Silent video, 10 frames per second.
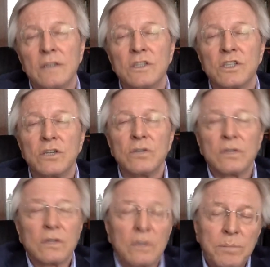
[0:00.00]
so that the
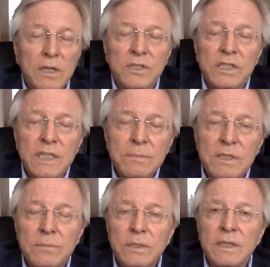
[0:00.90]
compulsion seems
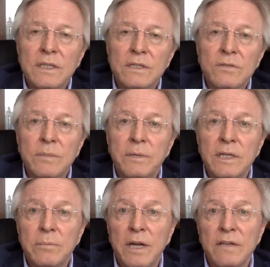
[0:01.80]
to be to
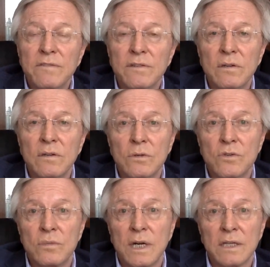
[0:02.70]
repeat painful or
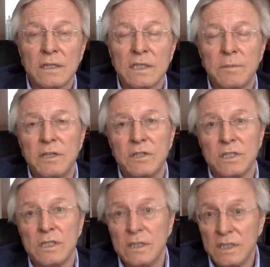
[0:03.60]
traumatic
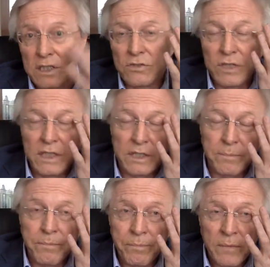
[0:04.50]
experiences, and this intrigued him,
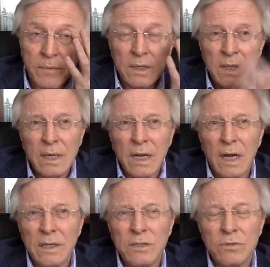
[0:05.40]

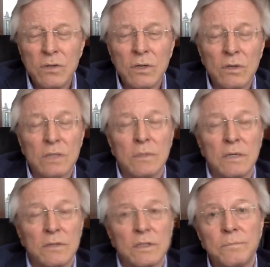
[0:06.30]
and he wrote a lot
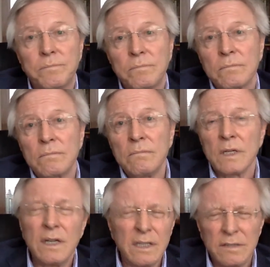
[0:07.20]
about it,
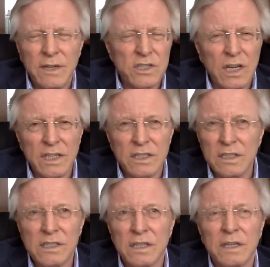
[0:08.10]
and it eventually led to
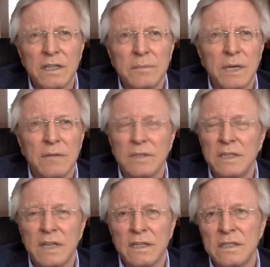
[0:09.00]
his thinking about the
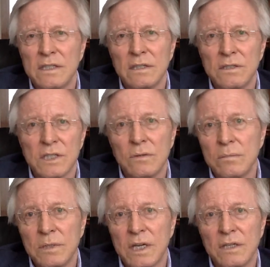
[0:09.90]
death instinct and so on,
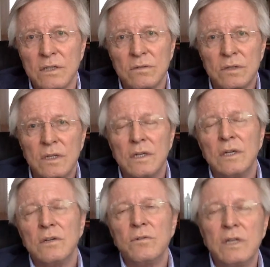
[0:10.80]
but I don't
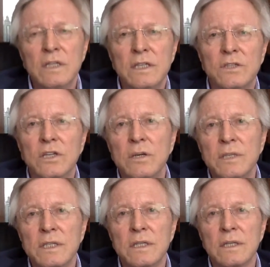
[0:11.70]
really need to go
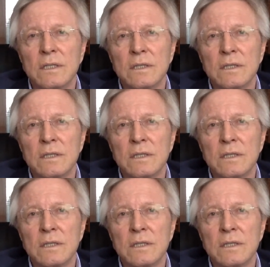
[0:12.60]
into that,